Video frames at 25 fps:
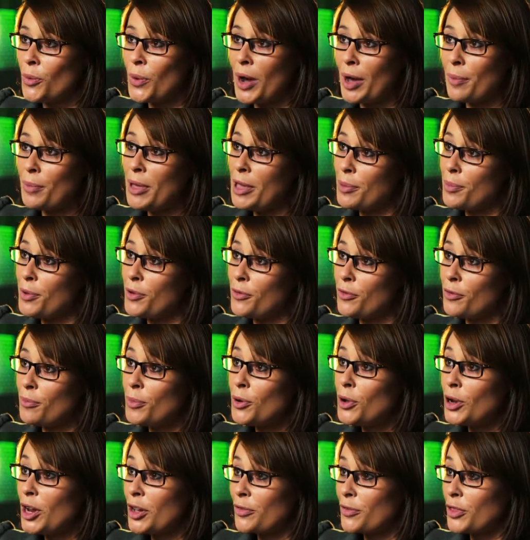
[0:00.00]
where people
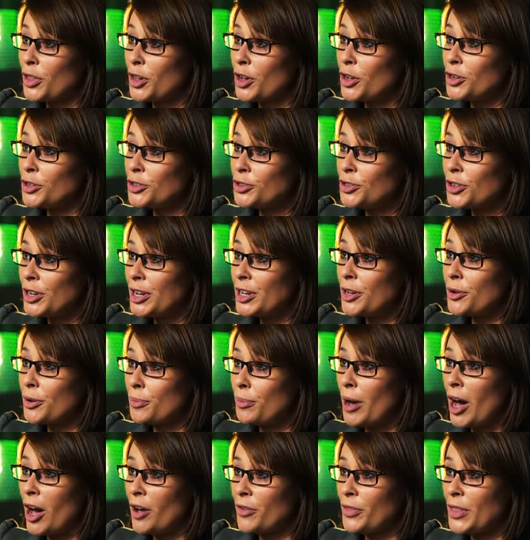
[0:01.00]
from all over the country who
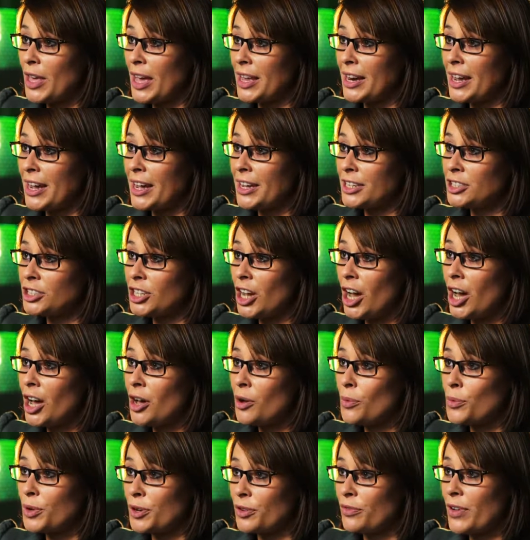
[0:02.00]
are part of the
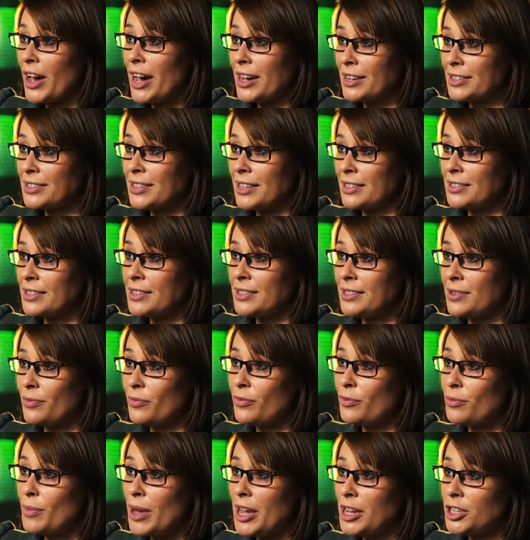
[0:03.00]
NIHR would have accessed this
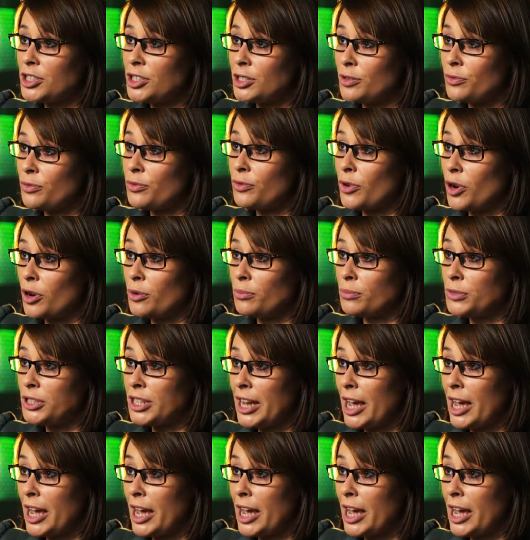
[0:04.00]
information from